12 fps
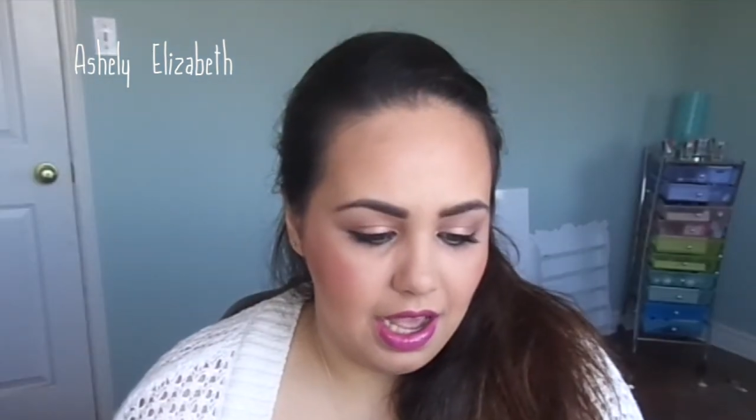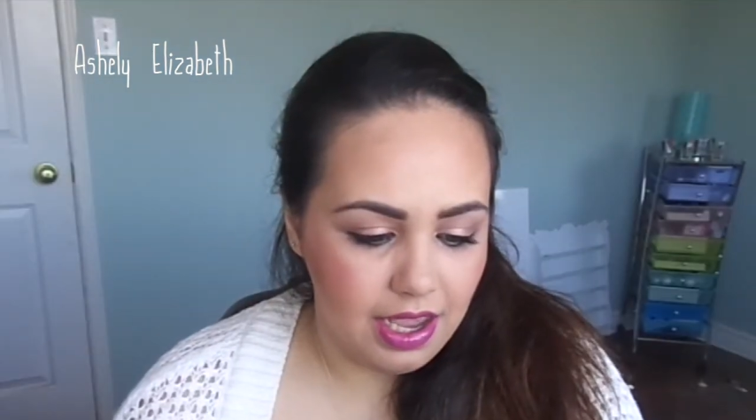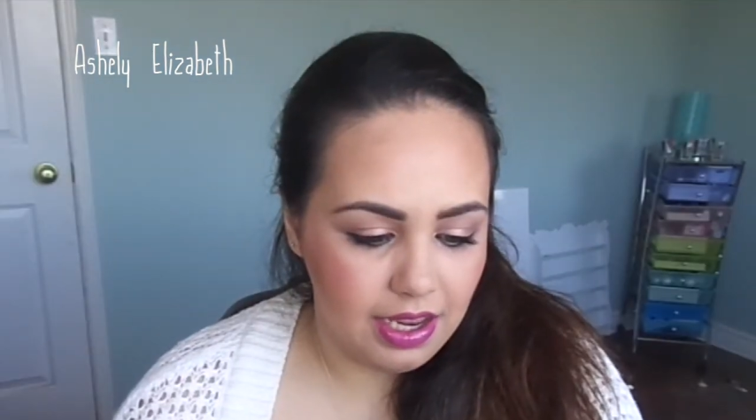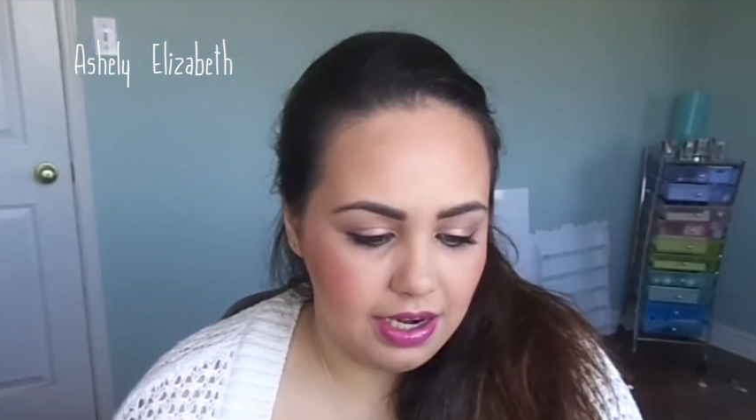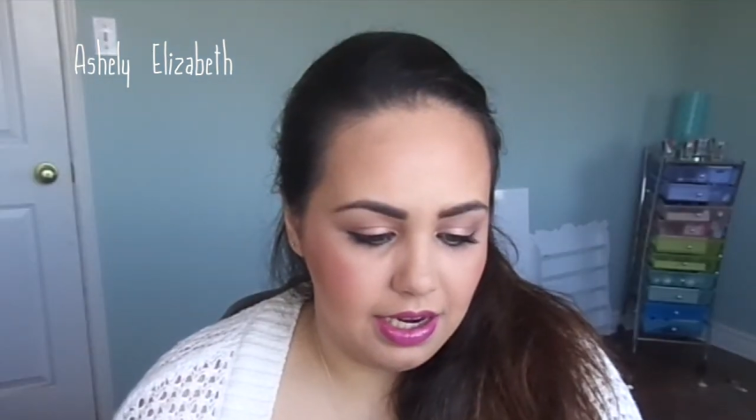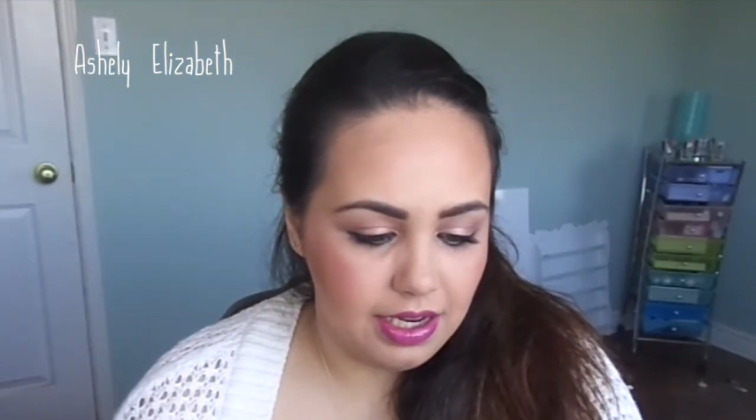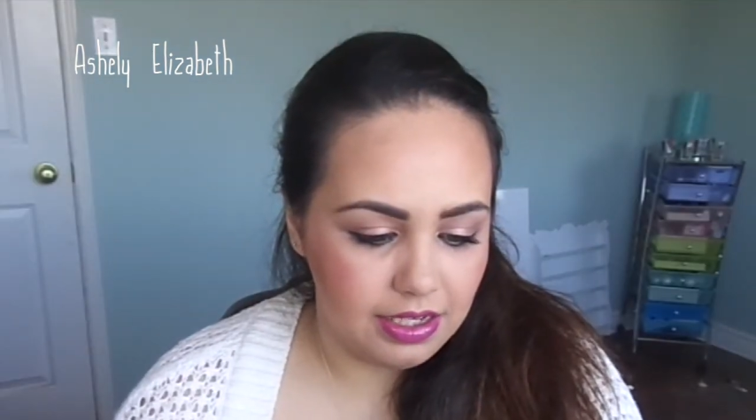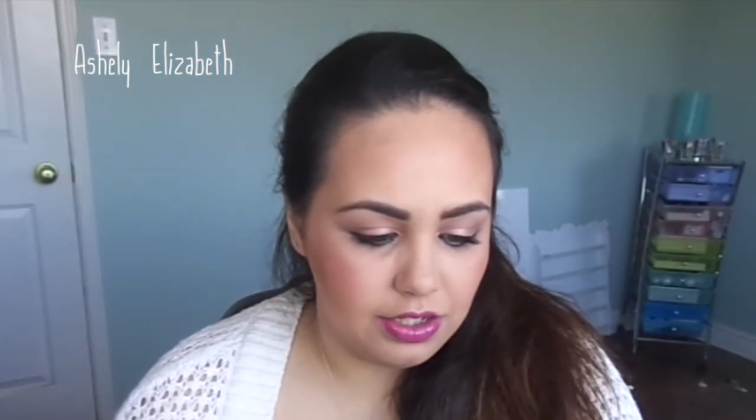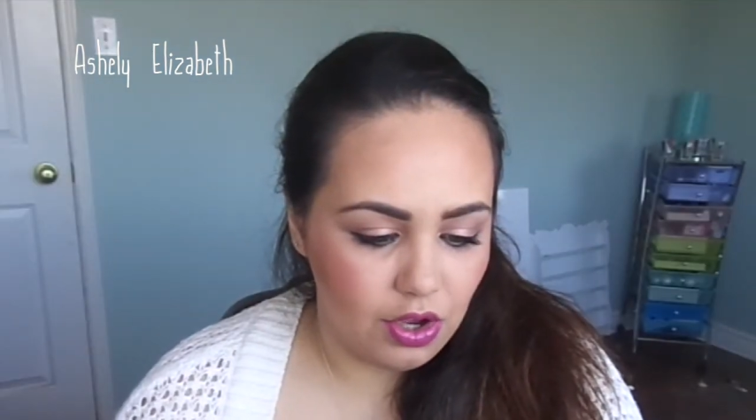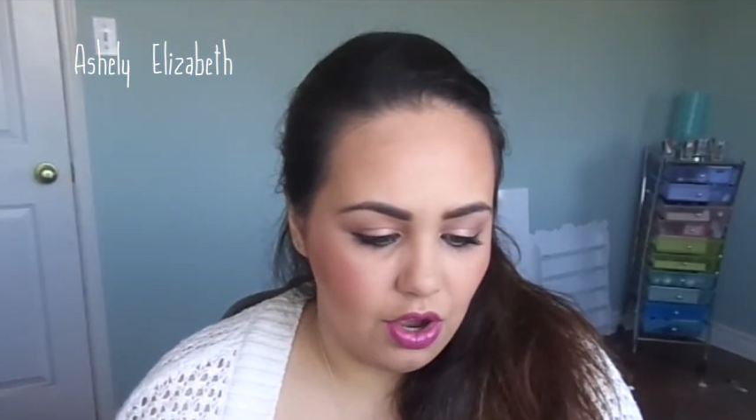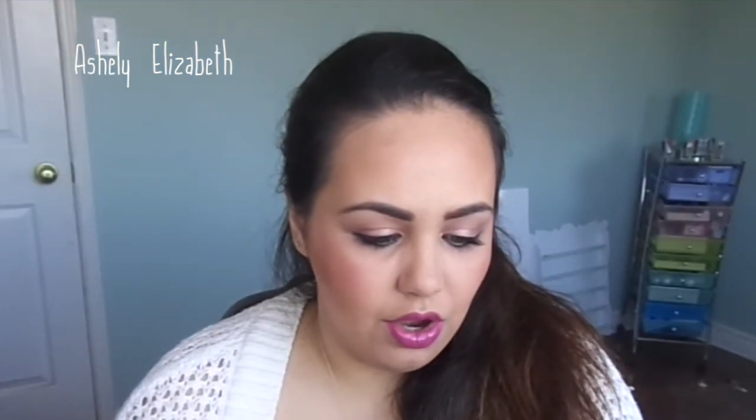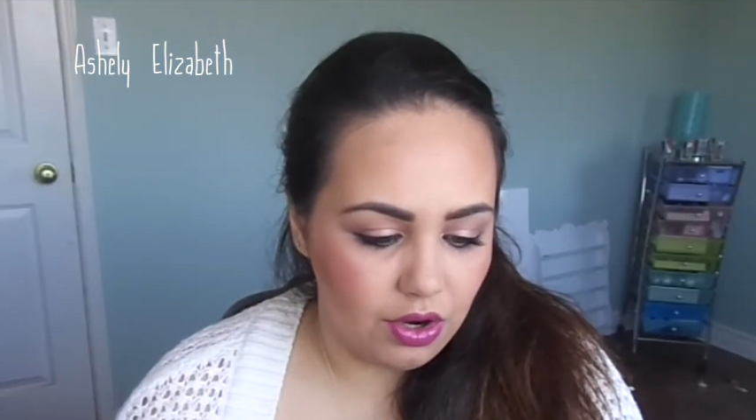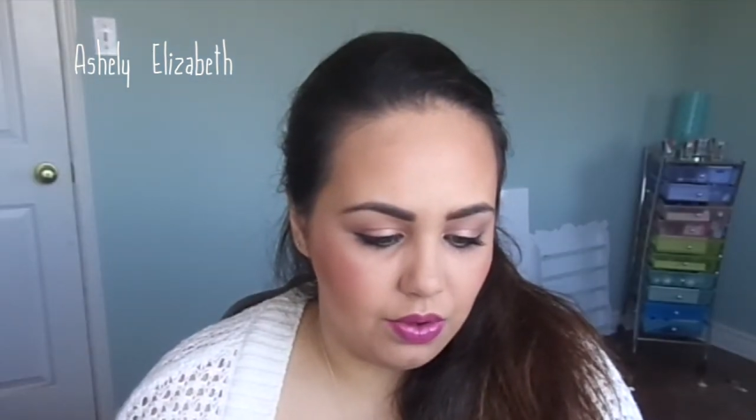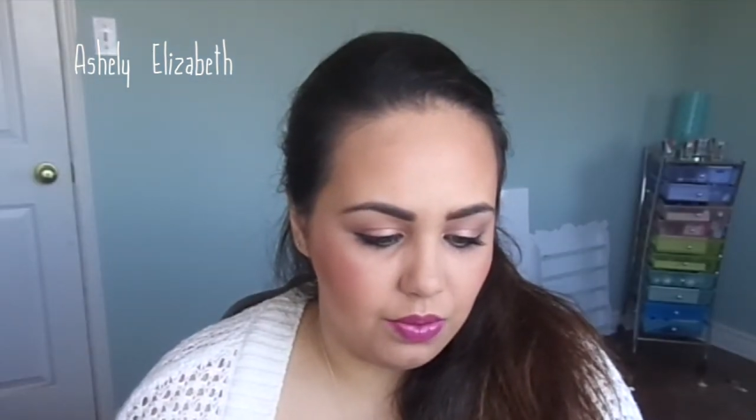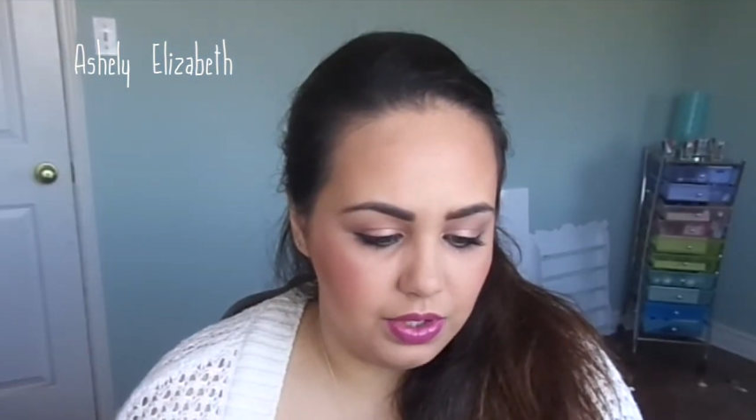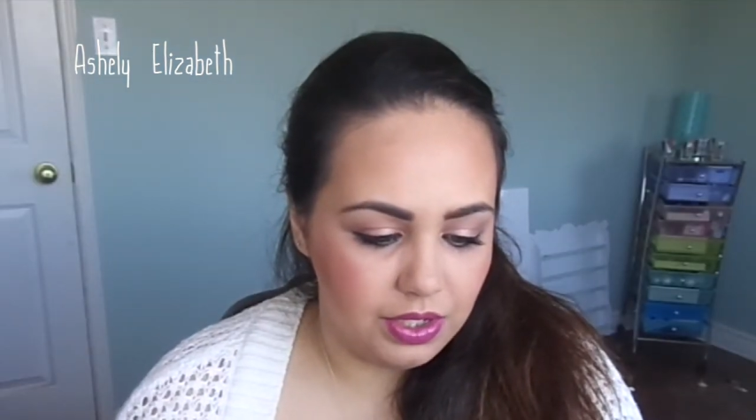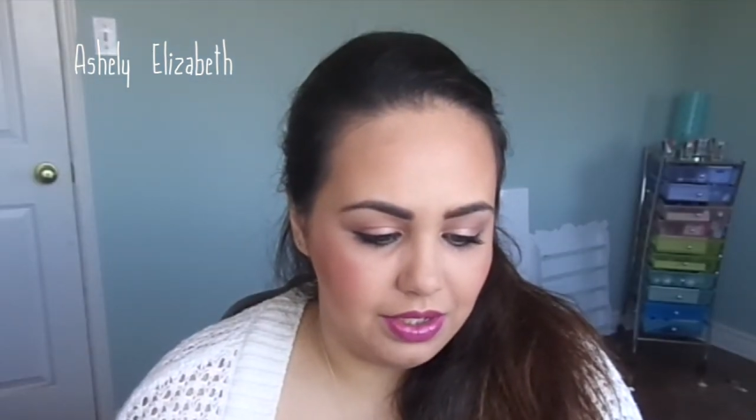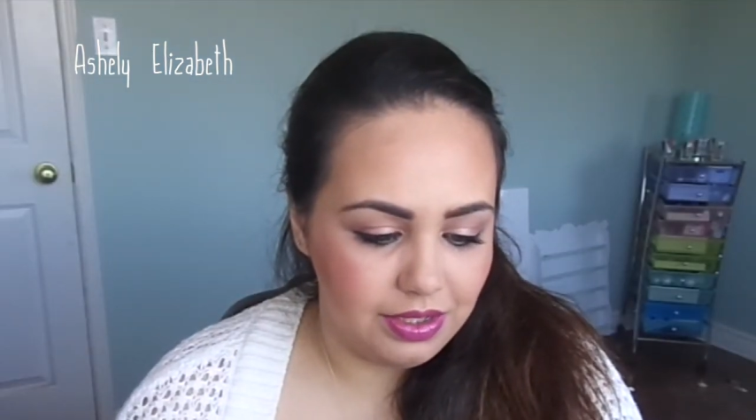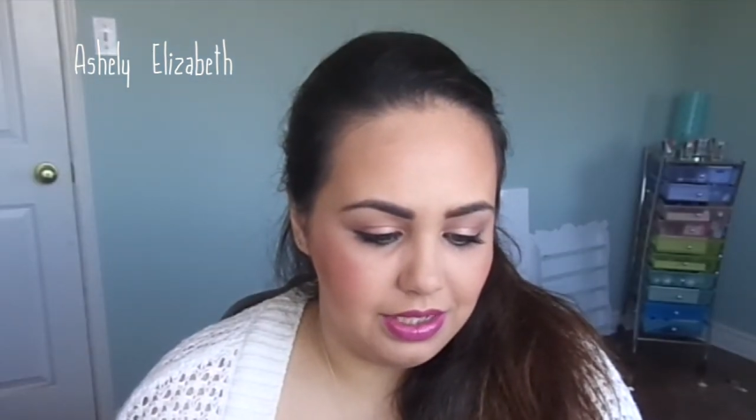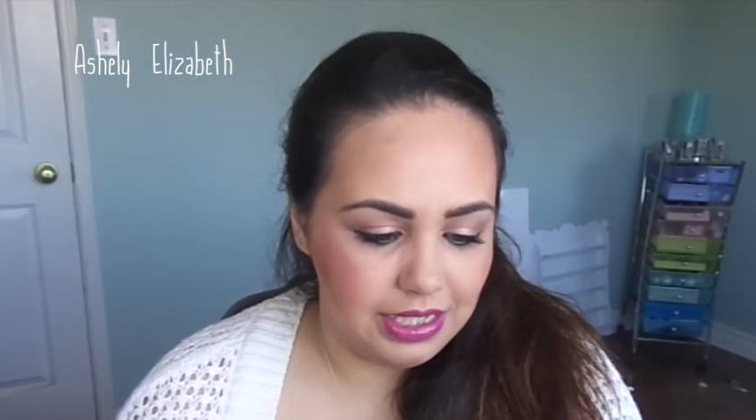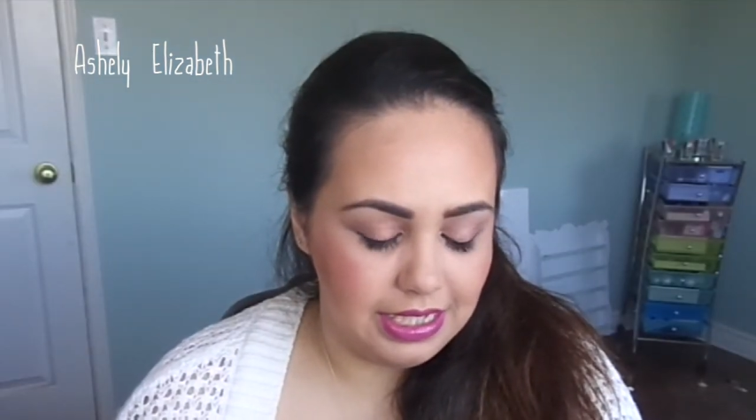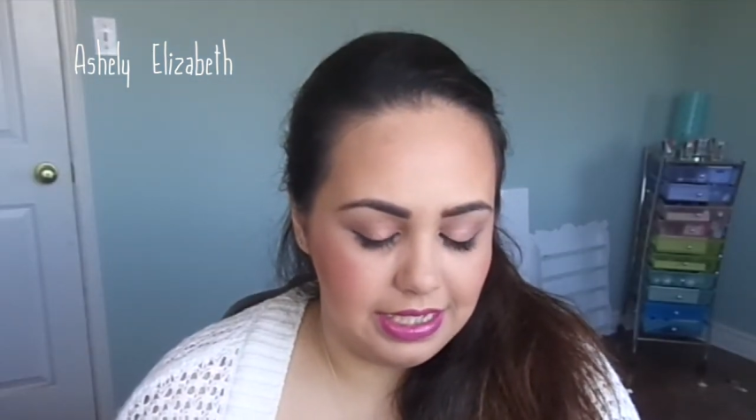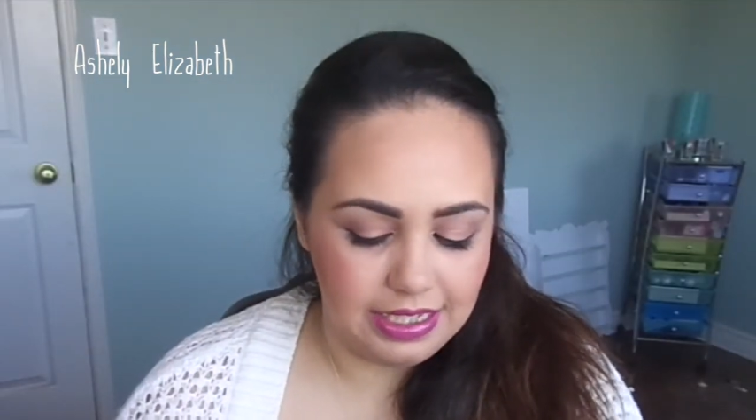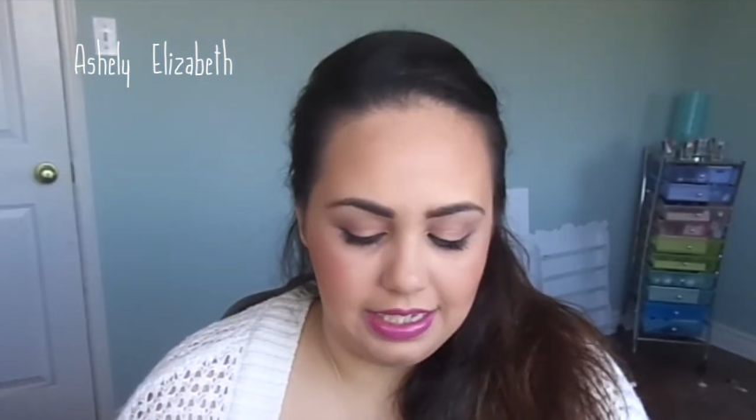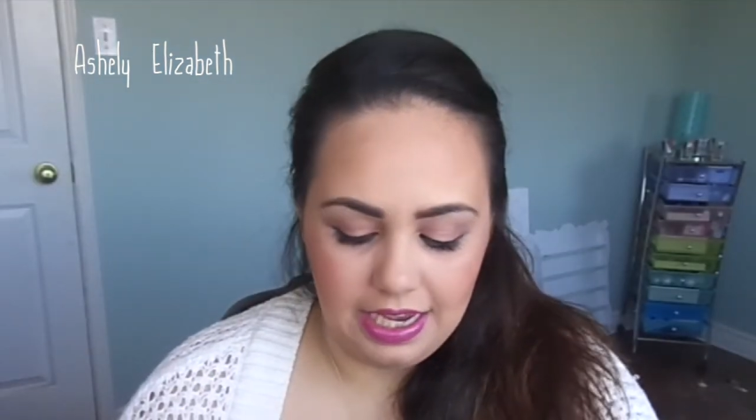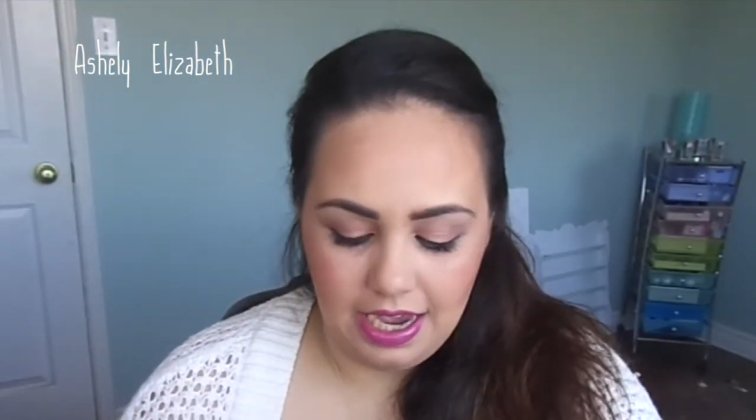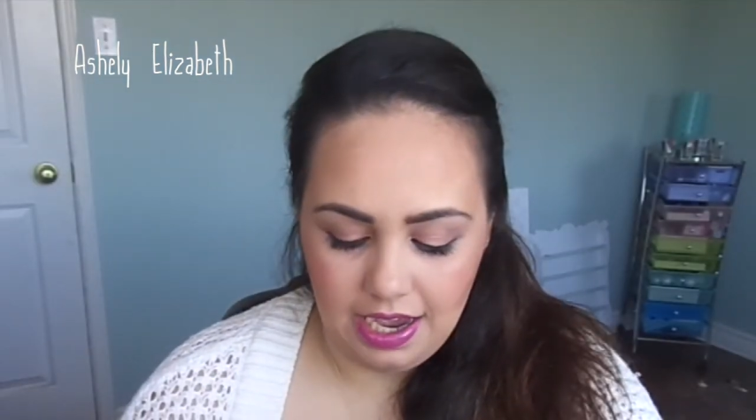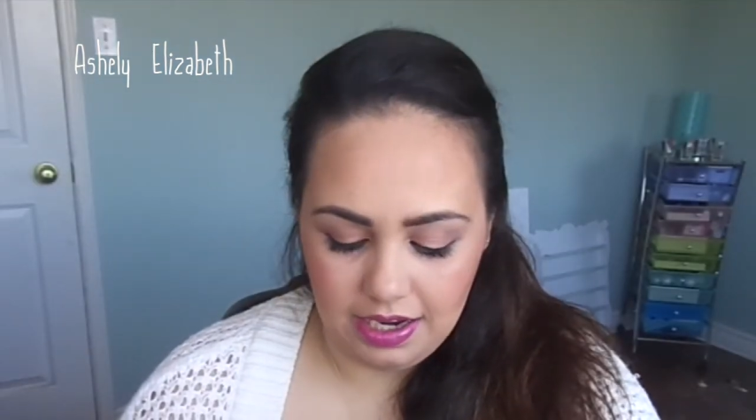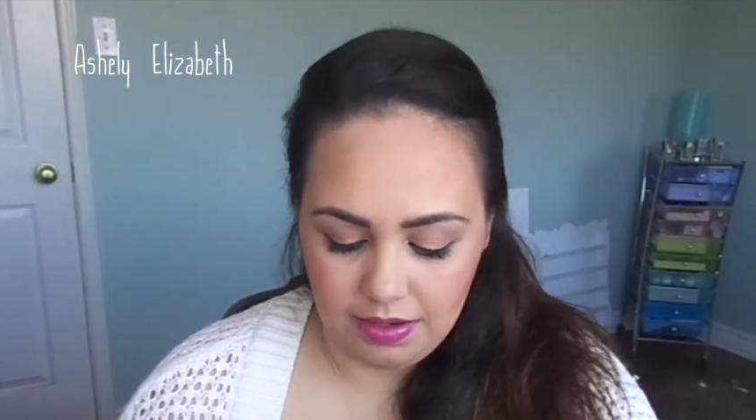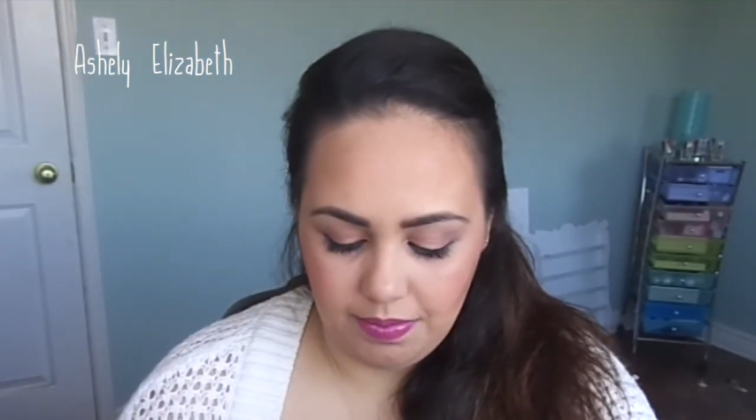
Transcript: It is Aquadesiac,